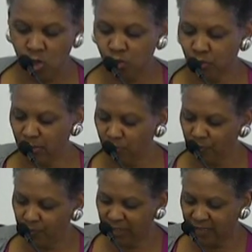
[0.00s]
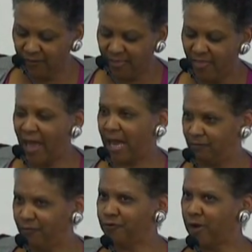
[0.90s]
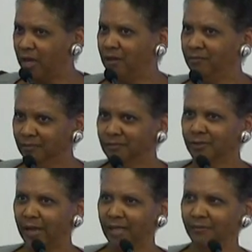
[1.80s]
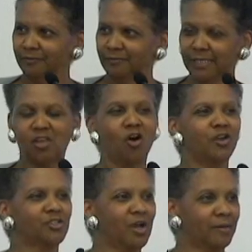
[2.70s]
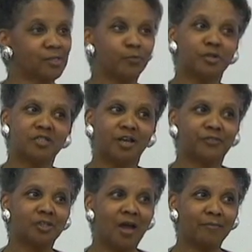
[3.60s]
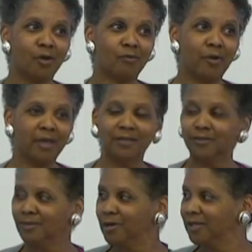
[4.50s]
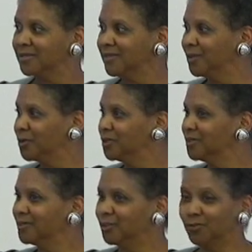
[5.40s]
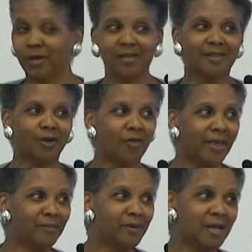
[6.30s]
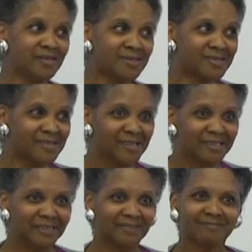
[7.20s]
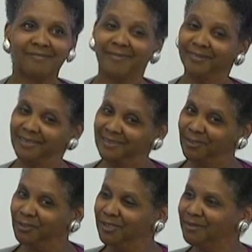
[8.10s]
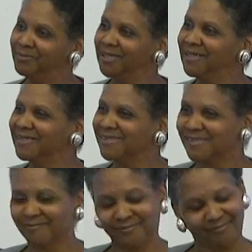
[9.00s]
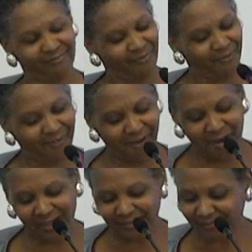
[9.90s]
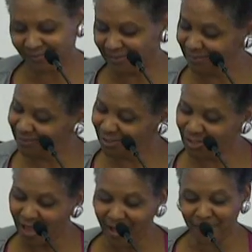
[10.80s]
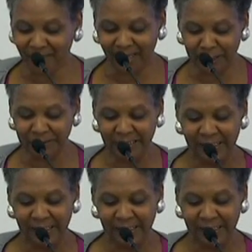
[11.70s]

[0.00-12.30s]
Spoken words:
So then, given that frame, right, that's a hard job. That's a pretty tough job. Y'all ready? Somebody said earlier, you ready to get on that bus? All right, to get on that bus? All right, that's a job now.